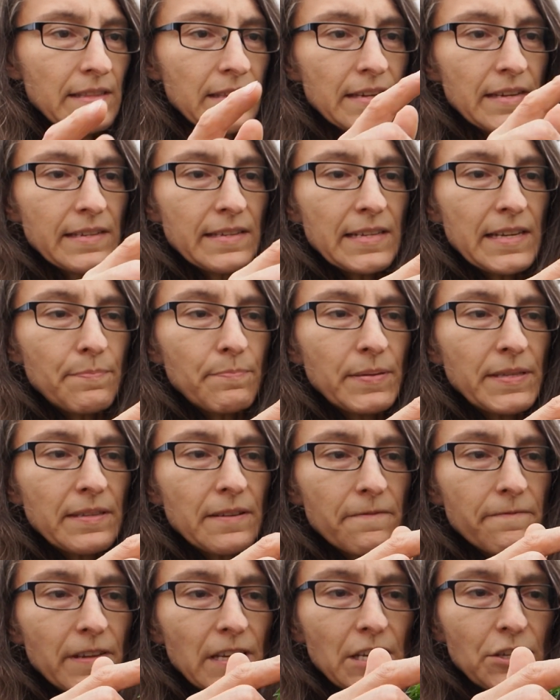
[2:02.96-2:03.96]
the tips
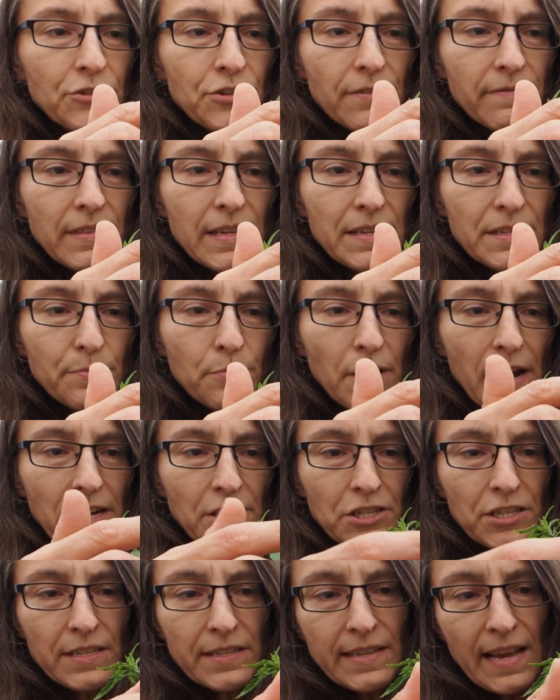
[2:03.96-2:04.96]
of each of these
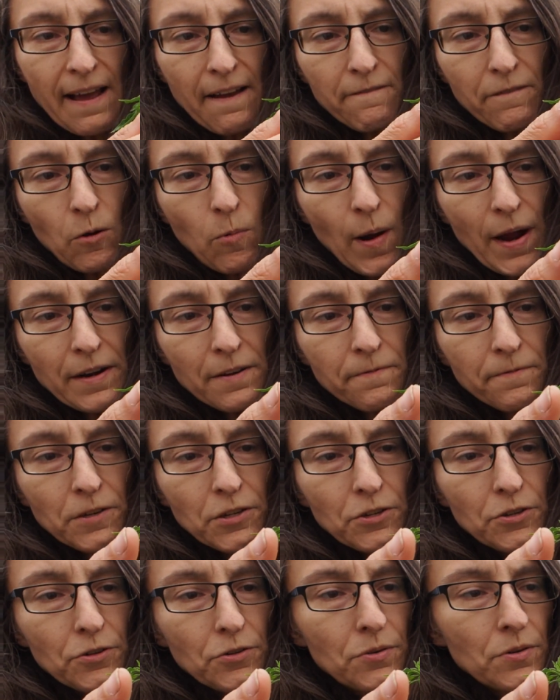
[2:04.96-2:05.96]
branches have quite a
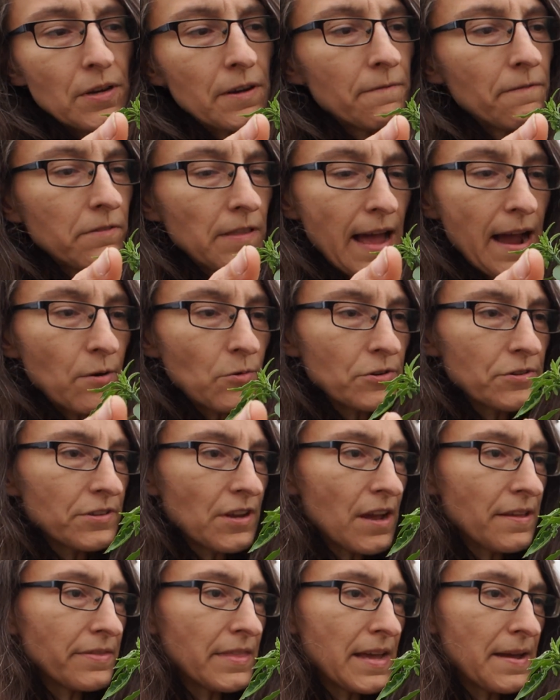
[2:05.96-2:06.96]
few flowers
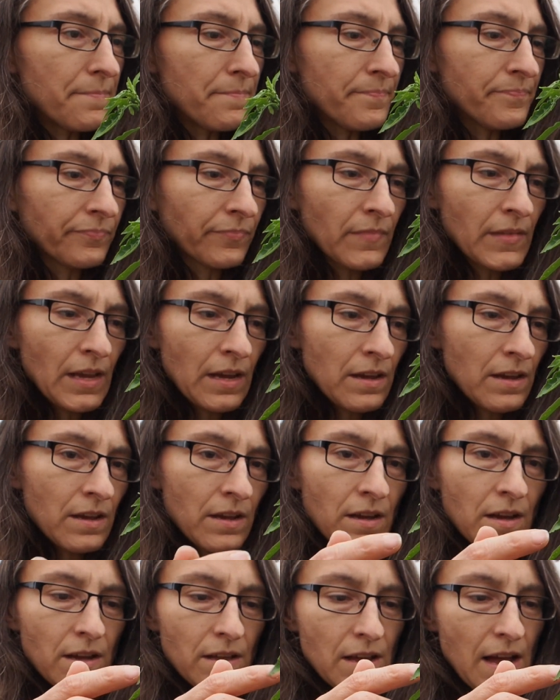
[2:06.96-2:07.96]
on them.
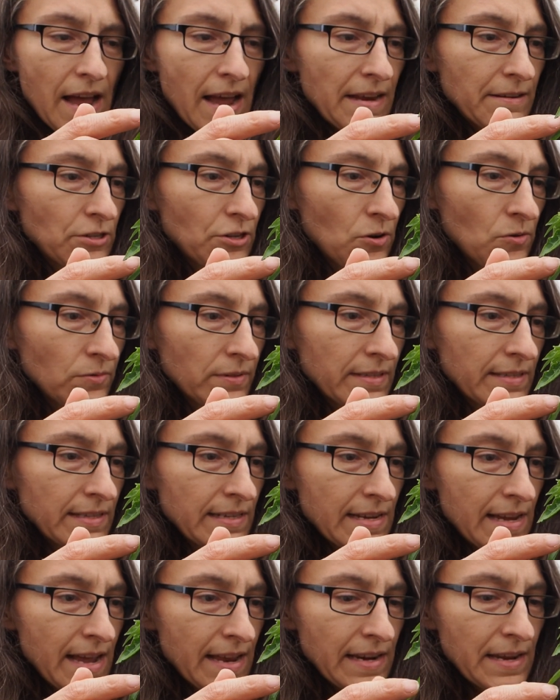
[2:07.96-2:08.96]
I don't
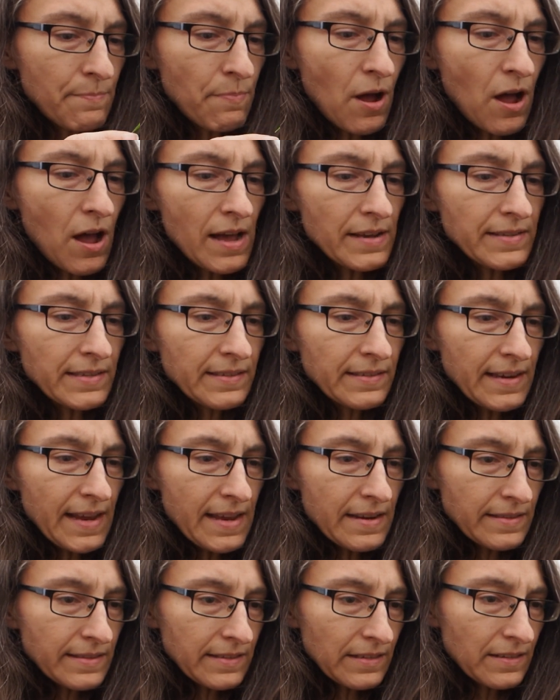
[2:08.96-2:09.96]
see any pods
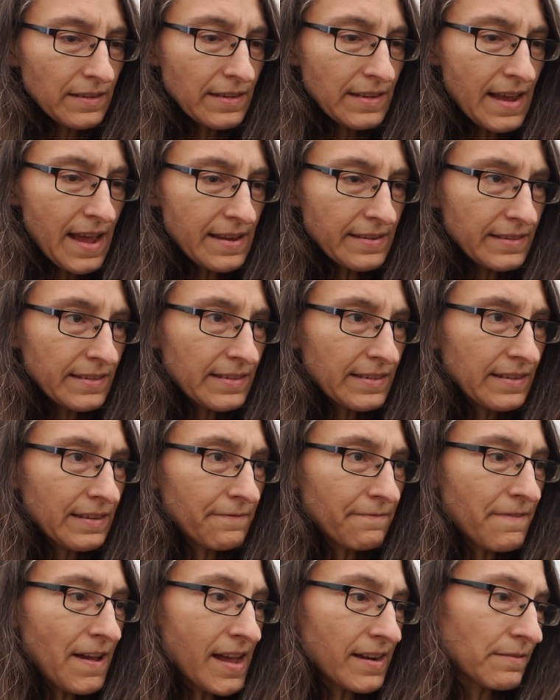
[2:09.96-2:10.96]
set yet.
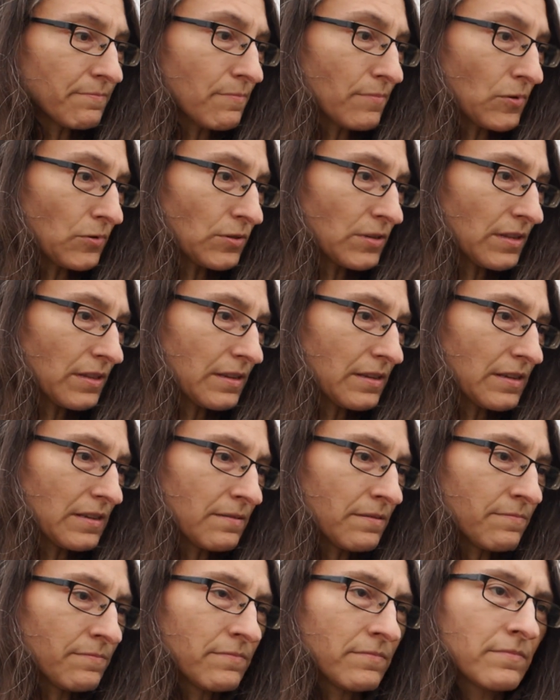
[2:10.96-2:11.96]
In fact, most of
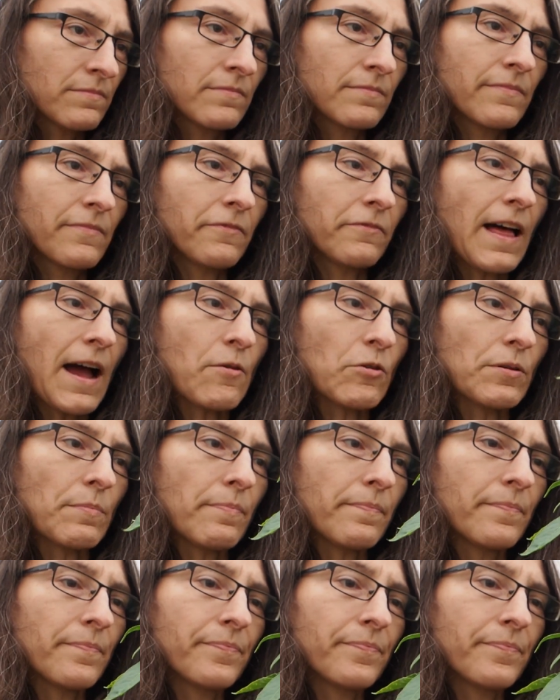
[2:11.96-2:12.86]
the flower